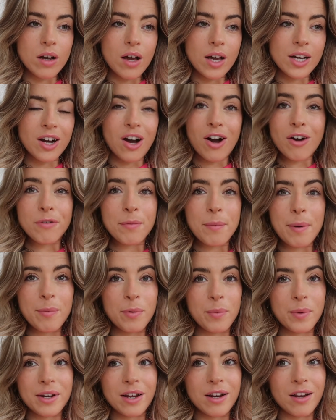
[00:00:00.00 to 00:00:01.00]
I can't remember
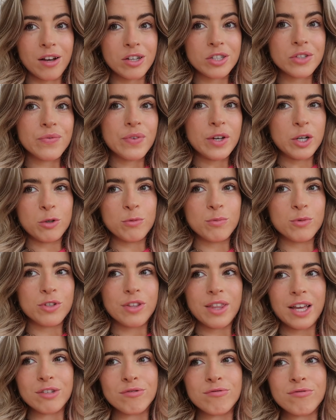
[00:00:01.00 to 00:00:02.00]
when I last filmed, so
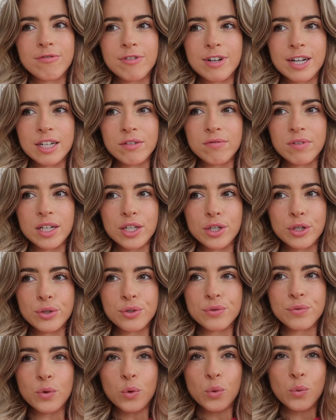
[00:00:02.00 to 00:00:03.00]
that's really, really
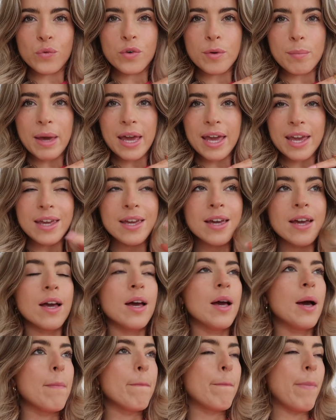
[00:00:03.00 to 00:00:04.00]
useful for me.
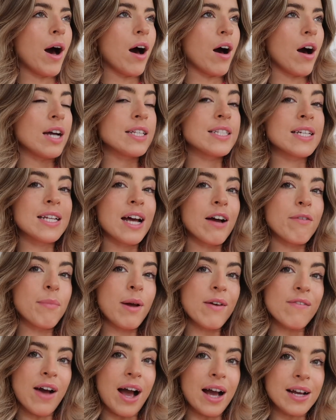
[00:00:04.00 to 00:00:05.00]
But I did have
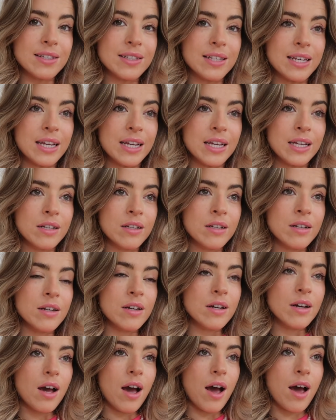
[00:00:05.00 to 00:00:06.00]
my vaccine
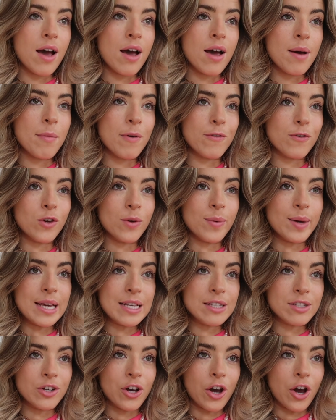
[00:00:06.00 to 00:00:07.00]
um, a few
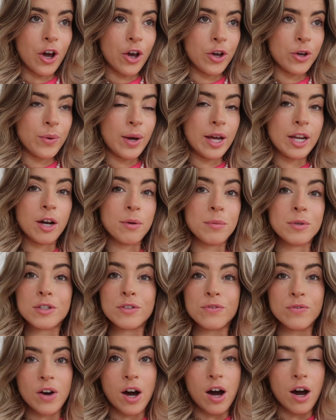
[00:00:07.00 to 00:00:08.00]
weeks ago and I was
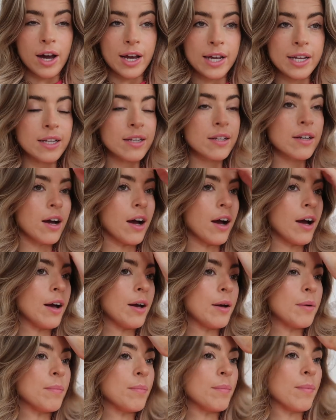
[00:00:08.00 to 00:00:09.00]
fine.
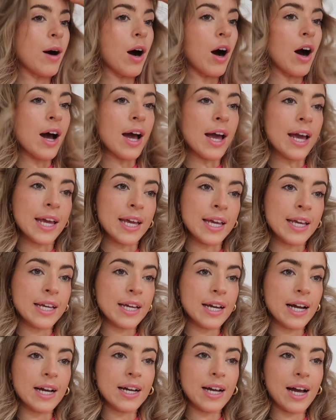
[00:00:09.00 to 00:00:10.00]
Um,
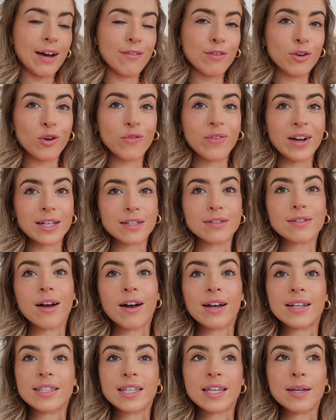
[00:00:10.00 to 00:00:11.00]
I have a lot of
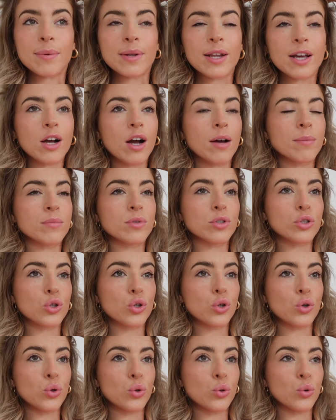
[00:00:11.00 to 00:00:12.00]
anxiety when it comes
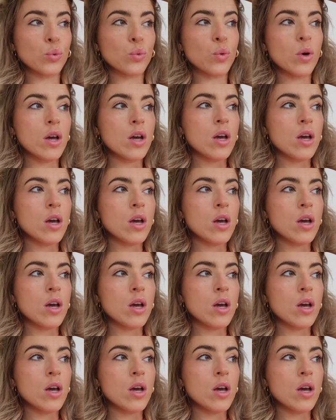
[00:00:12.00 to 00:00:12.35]
to